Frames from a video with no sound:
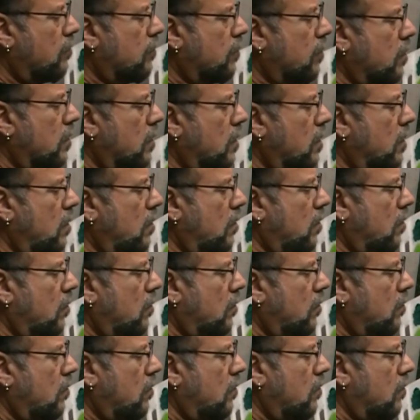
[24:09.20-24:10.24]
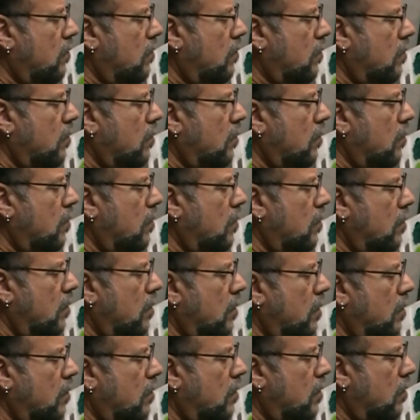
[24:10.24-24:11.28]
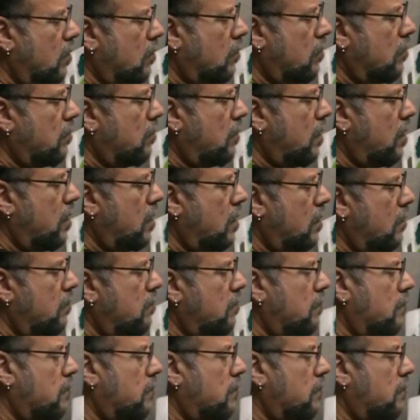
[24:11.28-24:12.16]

into here, down here at the bottom.